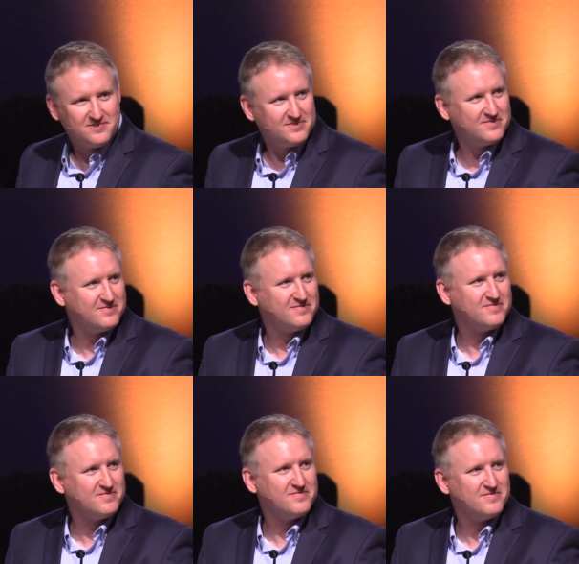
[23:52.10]

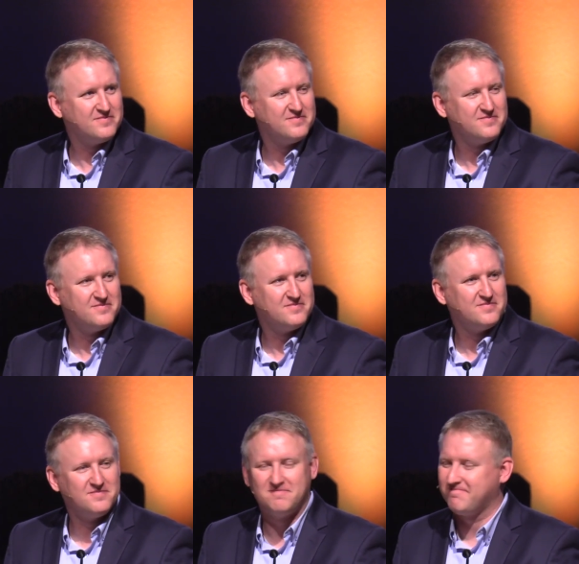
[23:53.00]

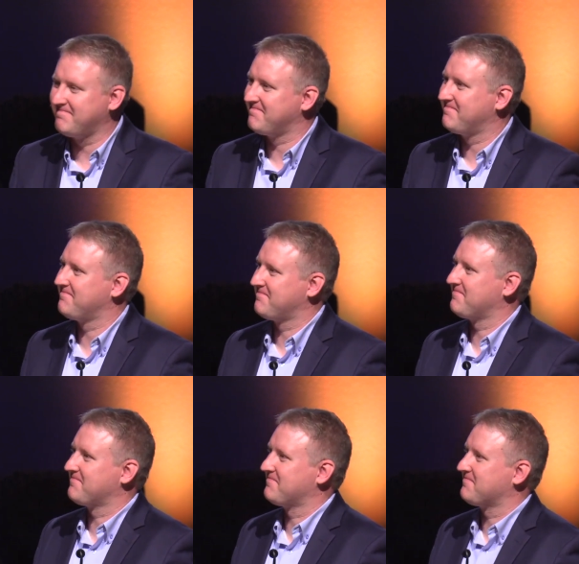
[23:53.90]

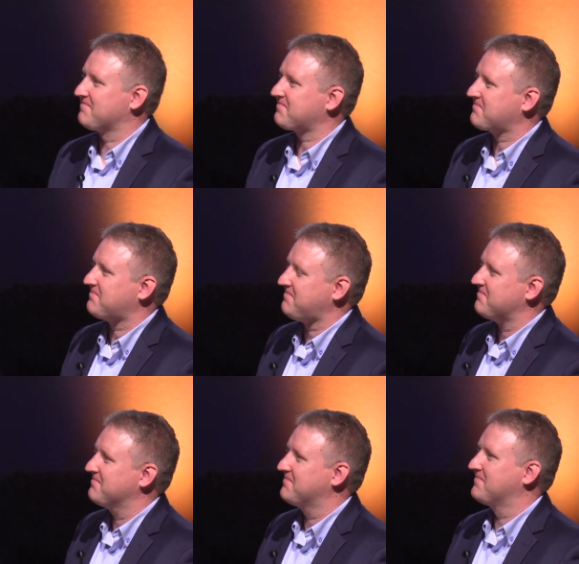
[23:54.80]

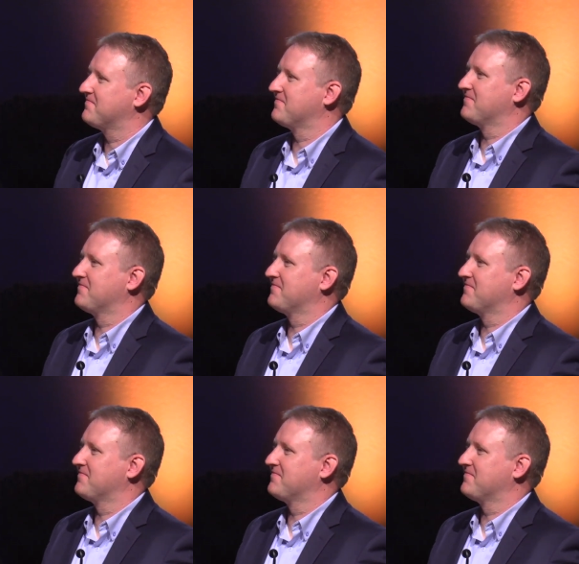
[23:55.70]
(silence)